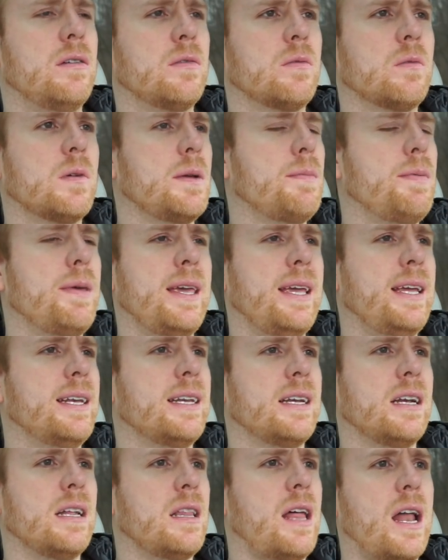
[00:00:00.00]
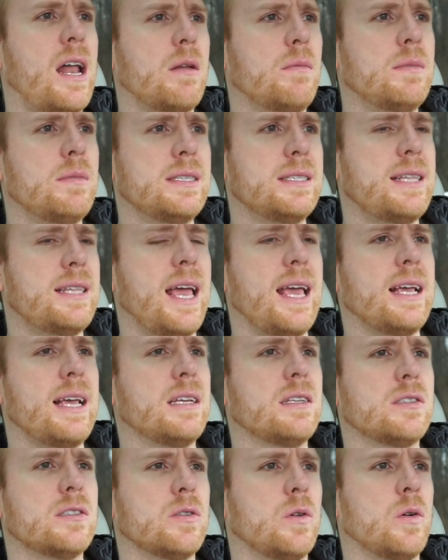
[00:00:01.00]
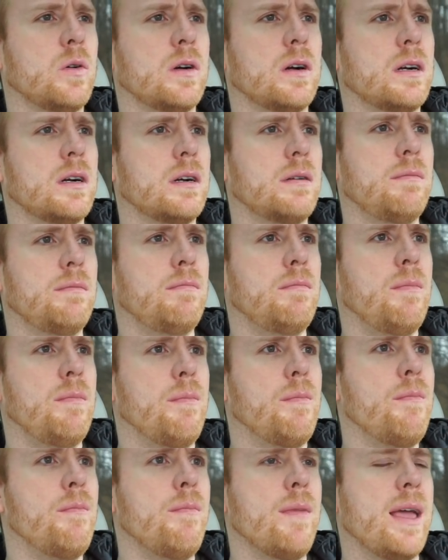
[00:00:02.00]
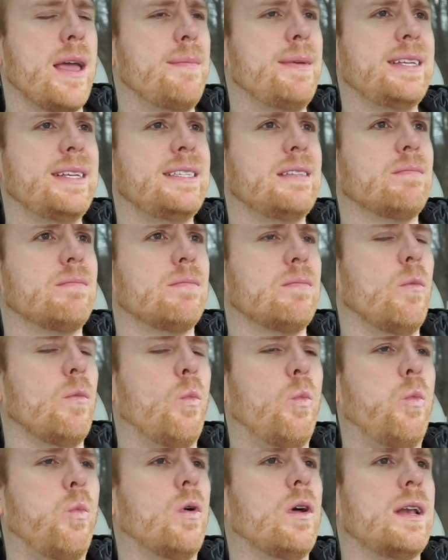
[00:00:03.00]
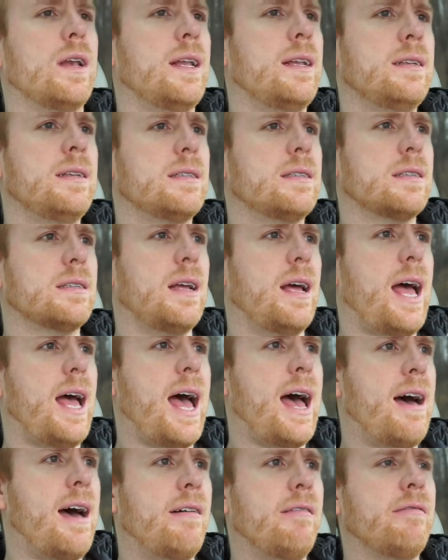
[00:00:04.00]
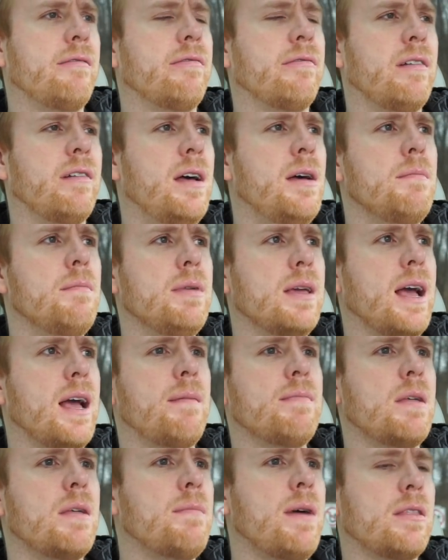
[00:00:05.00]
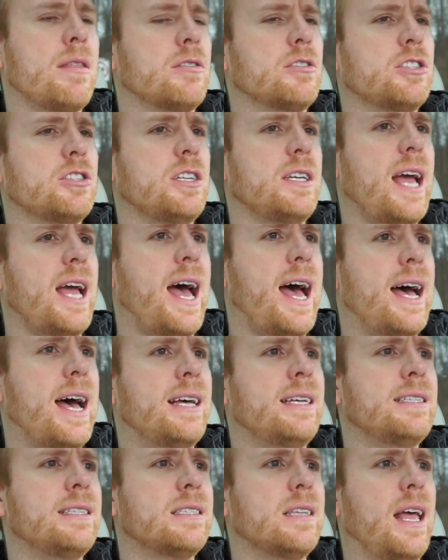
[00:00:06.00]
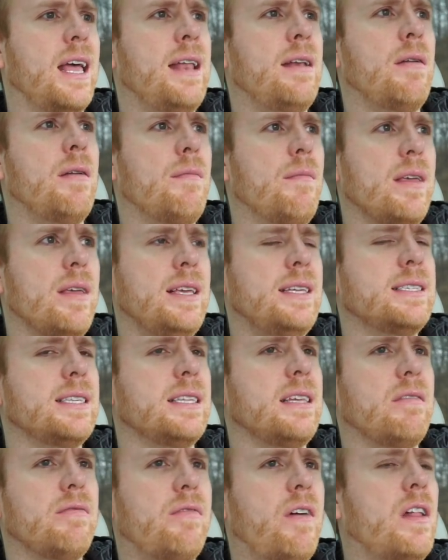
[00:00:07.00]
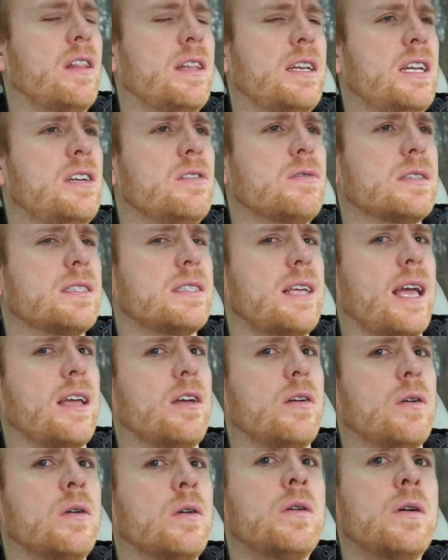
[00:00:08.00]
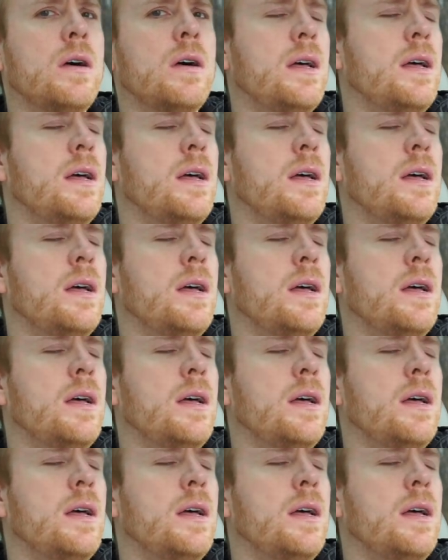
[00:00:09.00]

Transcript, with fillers: repeated a lot of mistakes or maybe wouldn't have become the mother she has and easily fallen into a cycle.